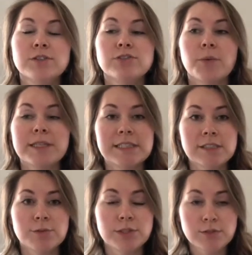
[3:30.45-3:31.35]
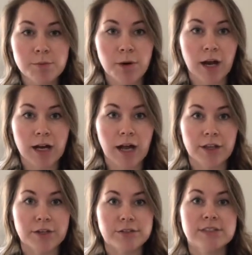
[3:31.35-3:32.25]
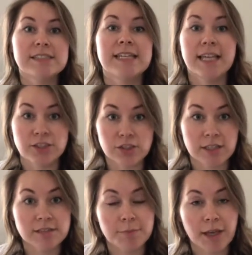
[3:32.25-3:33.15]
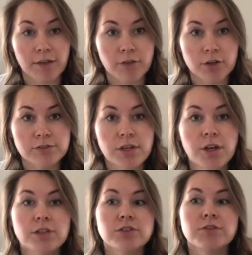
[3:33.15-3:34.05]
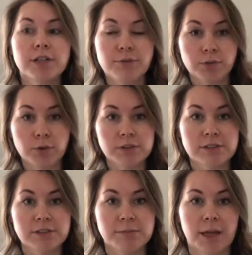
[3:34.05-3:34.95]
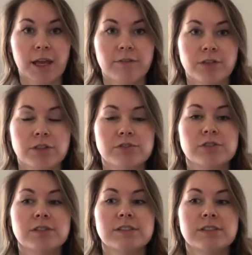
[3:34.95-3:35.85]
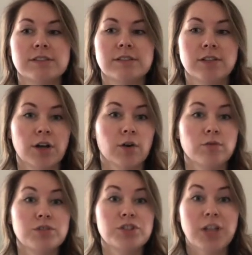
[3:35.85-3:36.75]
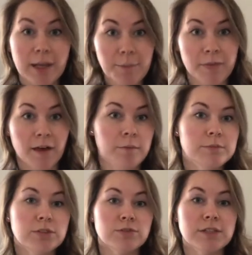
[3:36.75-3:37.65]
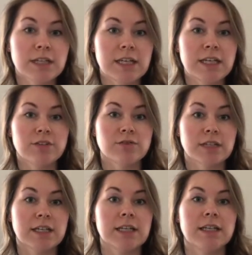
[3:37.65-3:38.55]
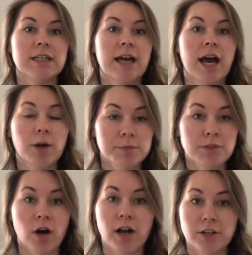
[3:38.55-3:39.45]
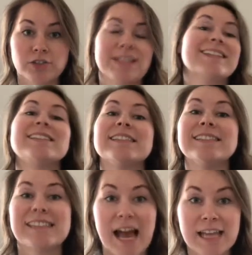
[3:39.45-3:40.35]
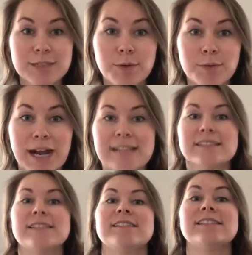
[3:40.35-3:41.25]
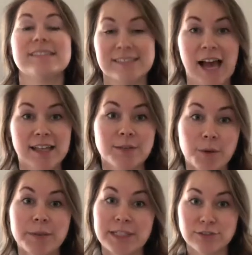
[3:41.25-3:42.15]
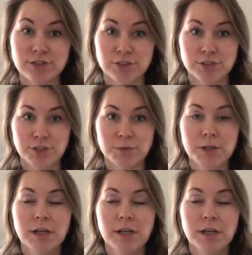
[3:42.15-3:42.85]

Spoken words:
So we use the prong collar to teach these behaviors, to reinforce these behaviors, to shape them, to really help the dog understand this is exactly what we're asking, this is exactly what we need you to do.